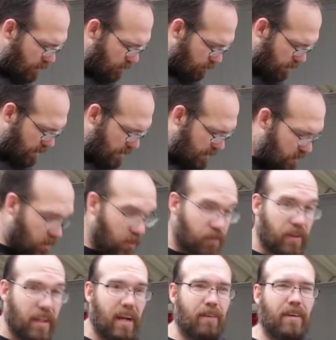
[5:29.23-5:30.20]
But that's all
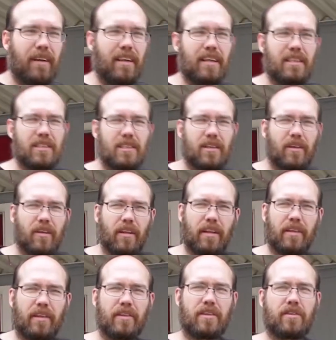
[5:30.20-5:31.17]
for that one. So
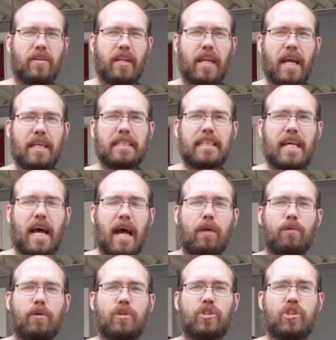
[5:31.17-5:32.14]
next I
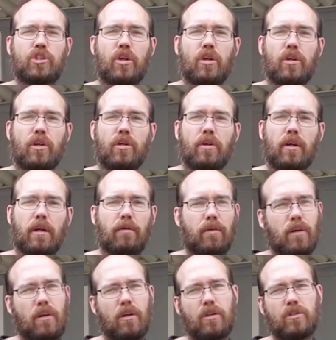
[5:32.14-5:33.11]
will show you, and
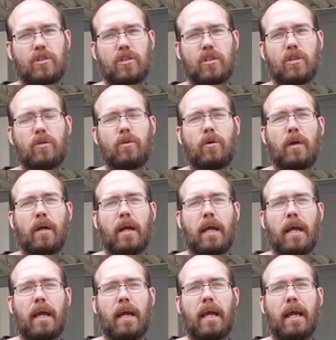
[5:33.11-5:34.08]
we'll go to
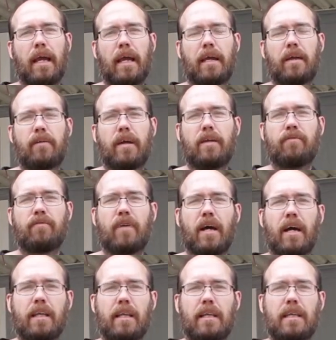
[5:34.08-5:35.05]
a
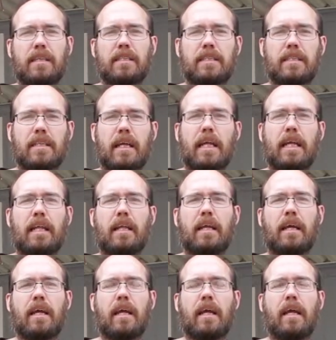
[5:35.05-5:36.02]
grapevine that is in
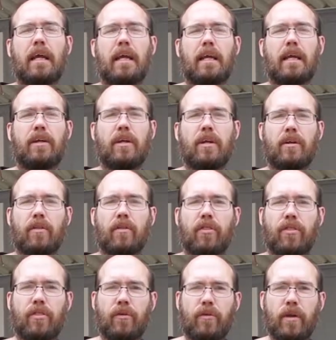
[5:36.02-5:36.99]
year
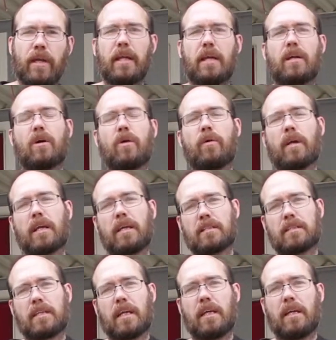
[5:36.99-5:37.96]
3 going
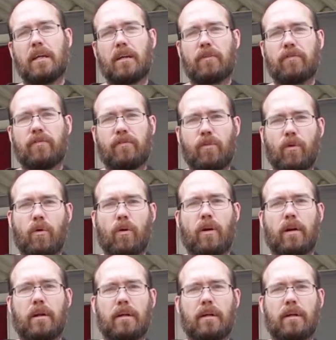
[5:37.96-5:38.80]
into year 4.